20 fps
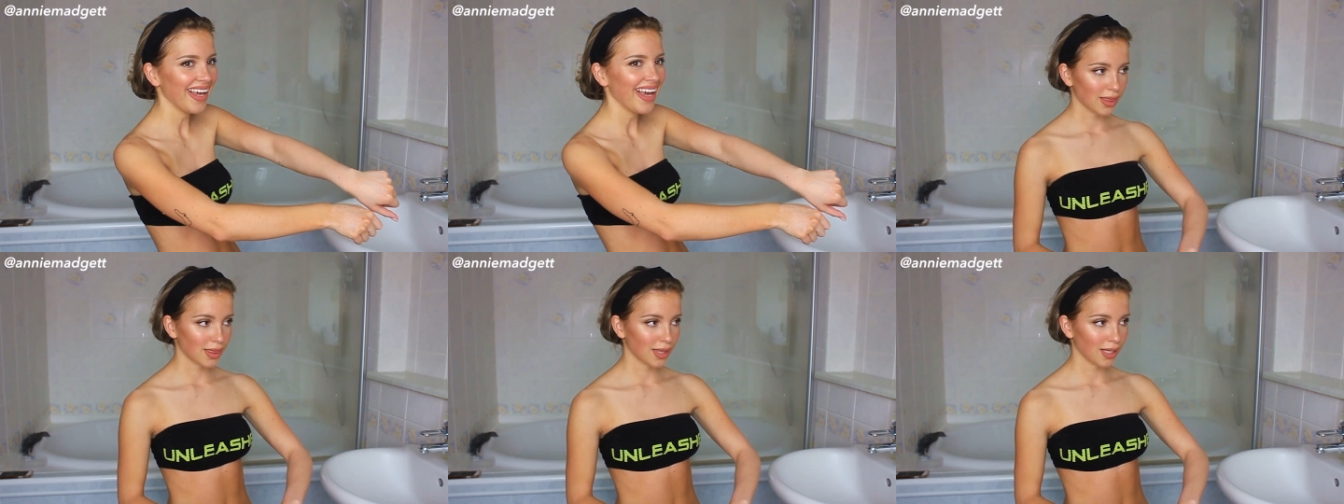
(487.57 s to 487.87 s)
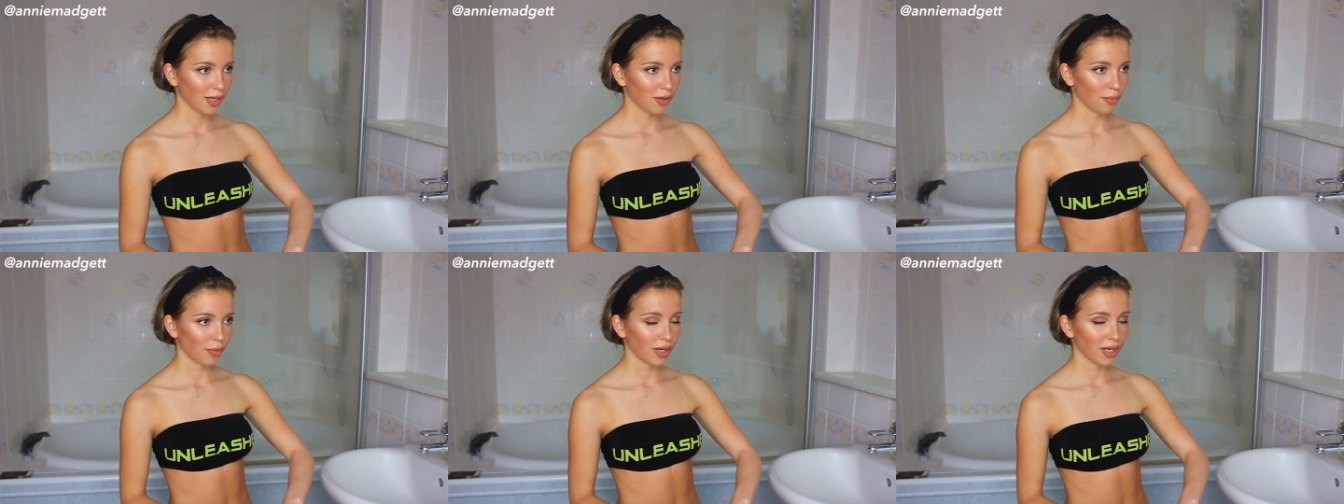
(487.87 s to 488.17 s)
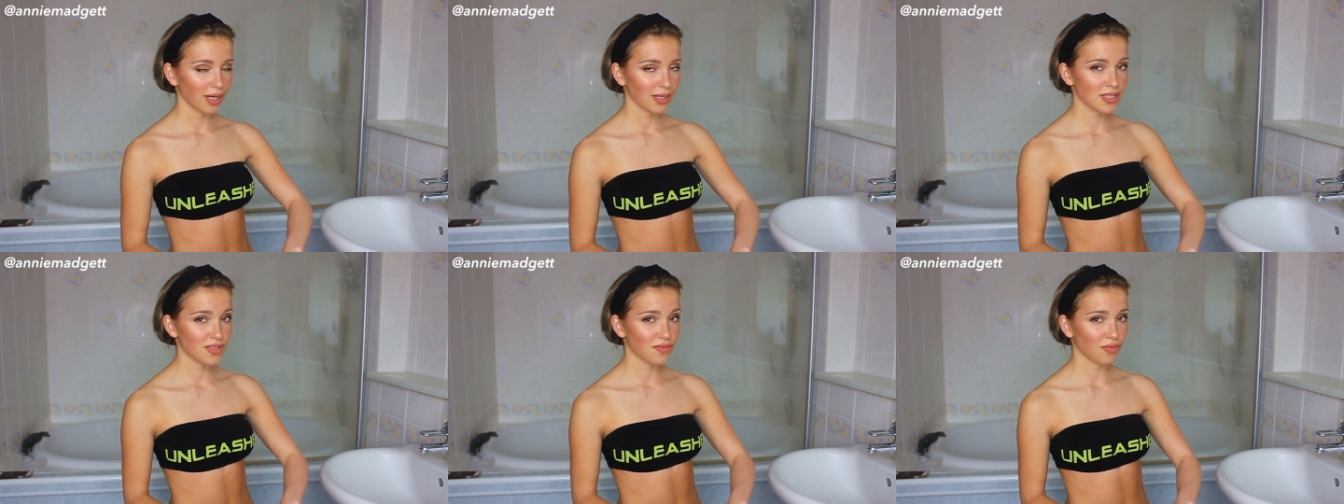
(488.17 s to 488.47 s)
I think when
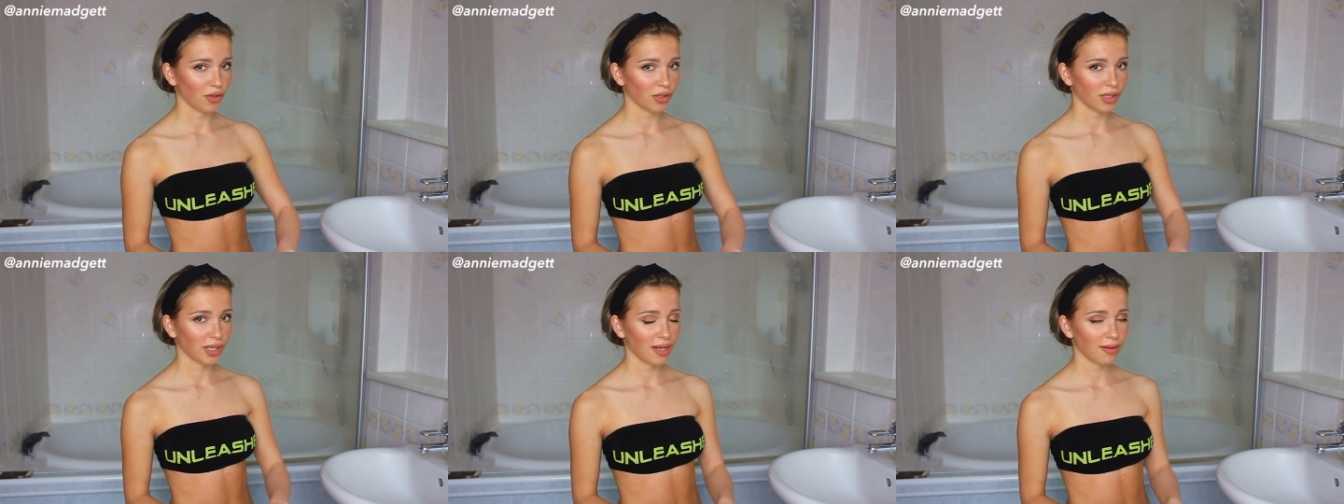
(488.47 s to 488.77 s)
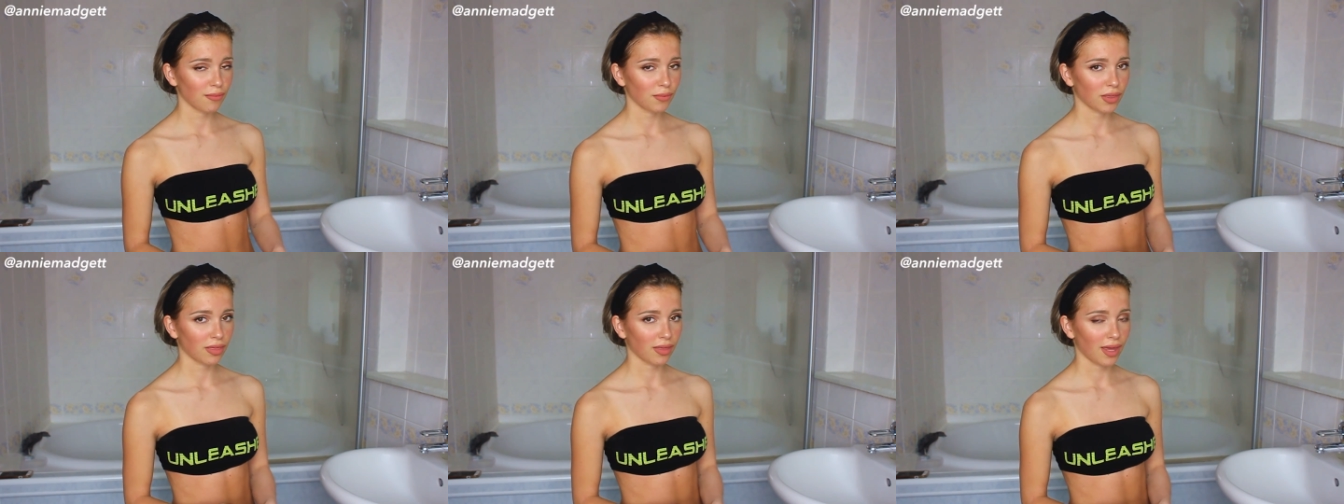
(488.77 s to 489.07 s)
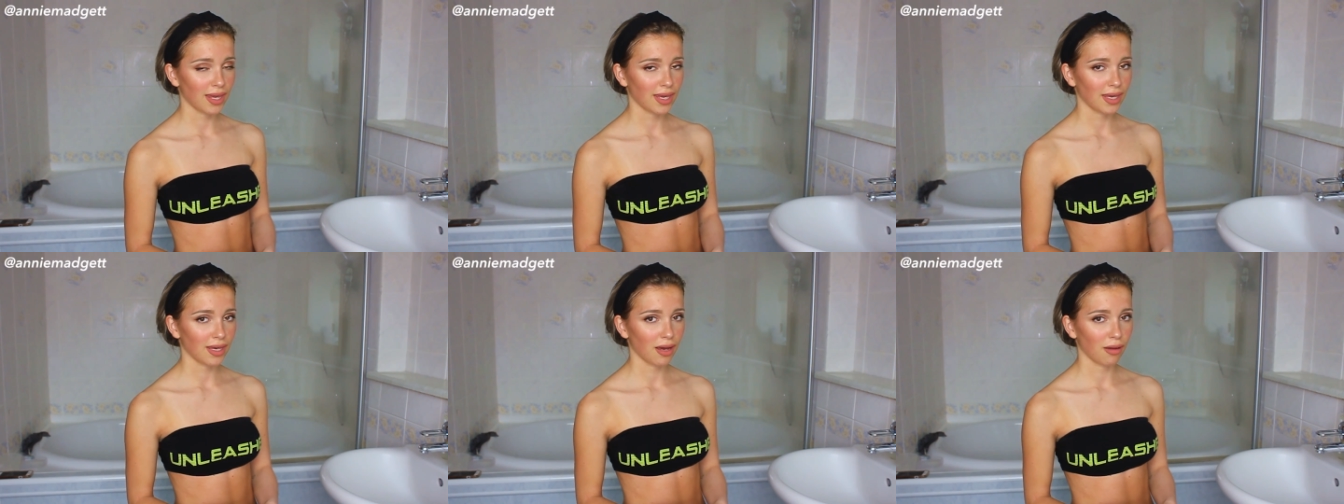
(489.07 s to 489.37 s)
I exfoliate with
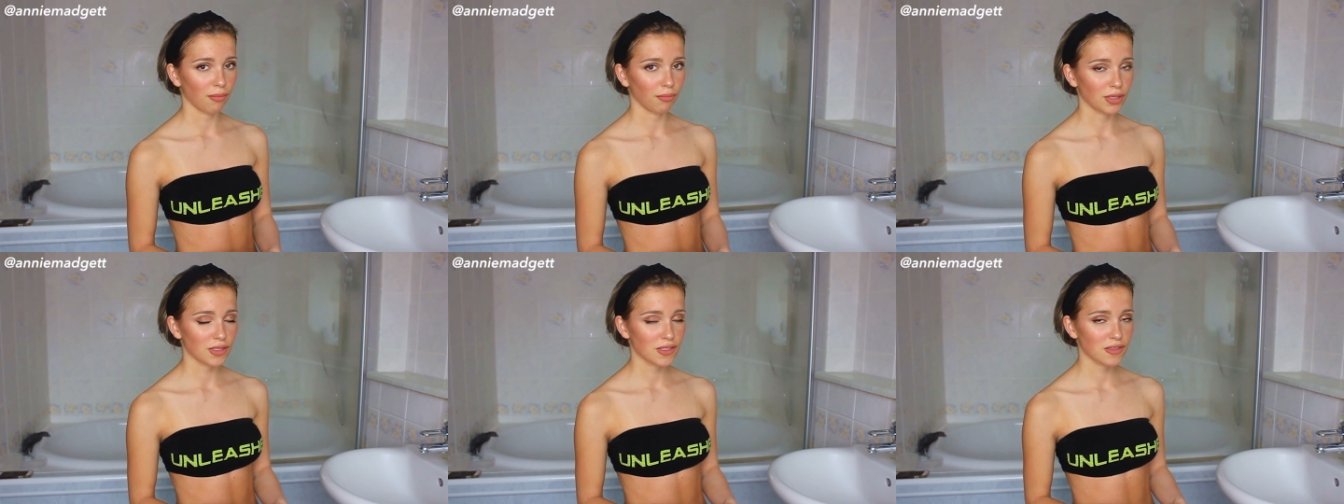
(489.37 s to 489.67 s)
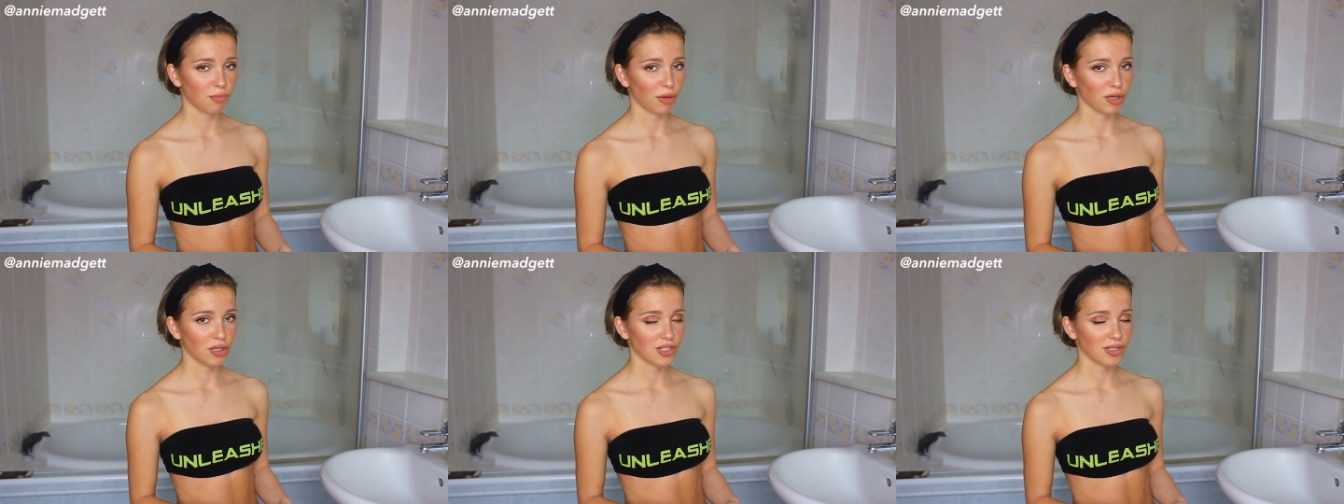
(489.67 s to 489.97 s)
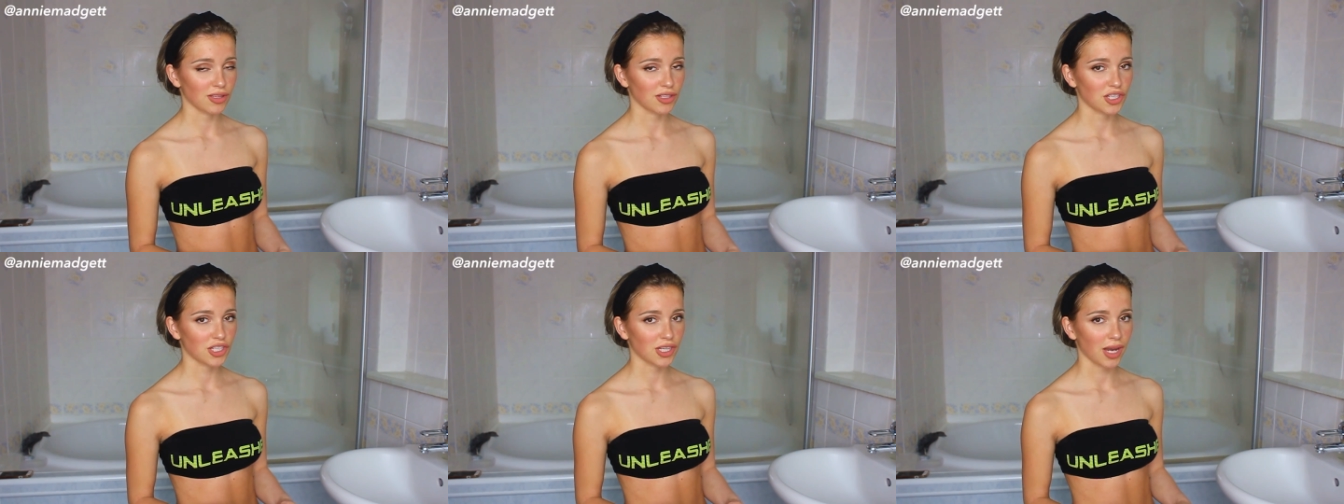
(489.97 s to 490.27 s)
a, um, a sponge
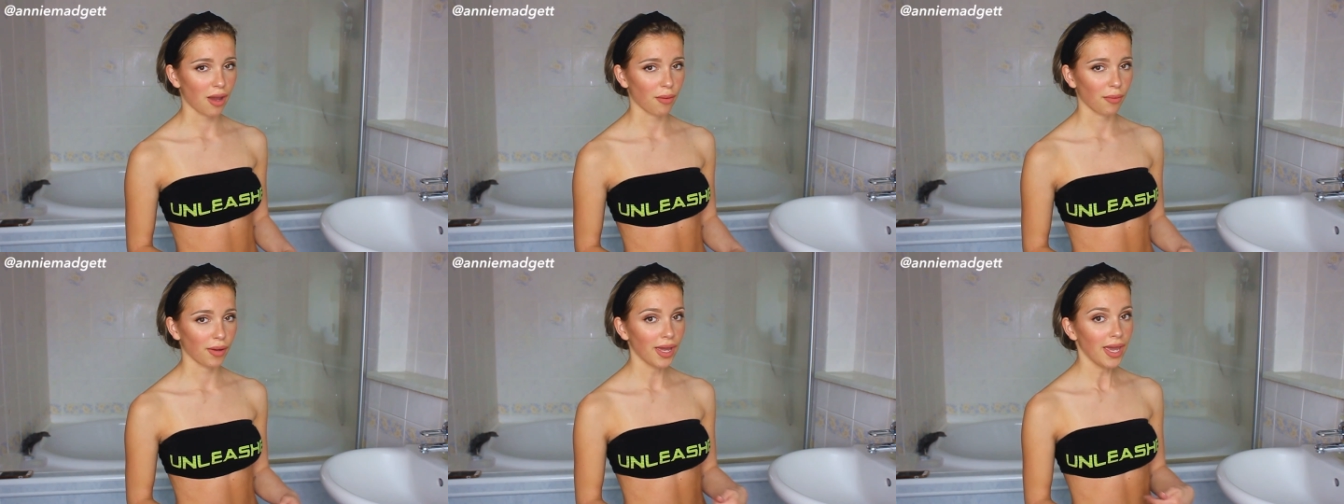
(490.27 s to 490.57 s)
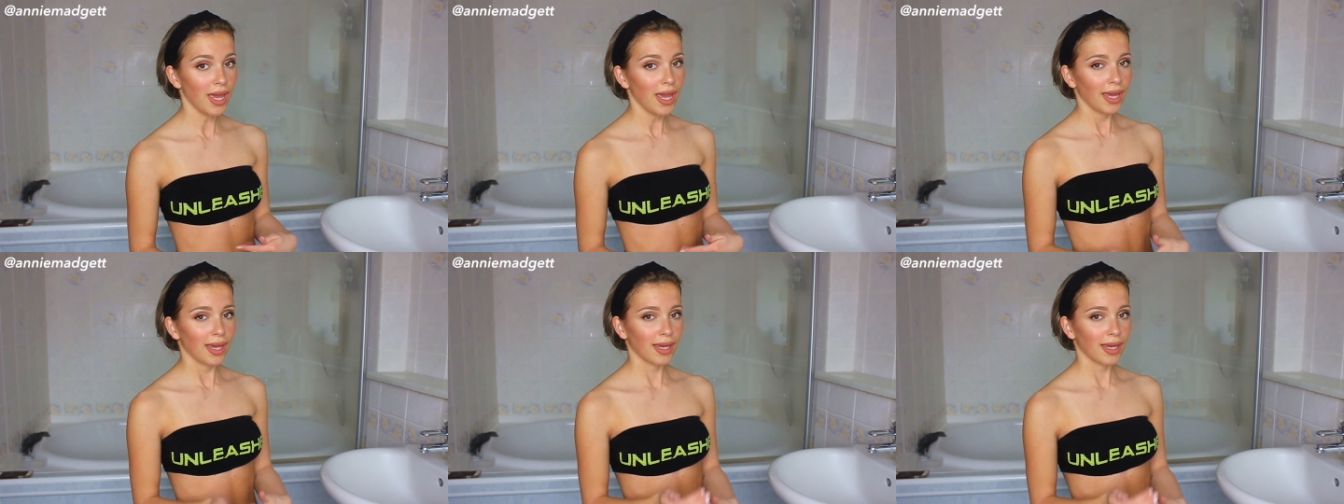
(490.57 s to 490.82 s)
in the shower,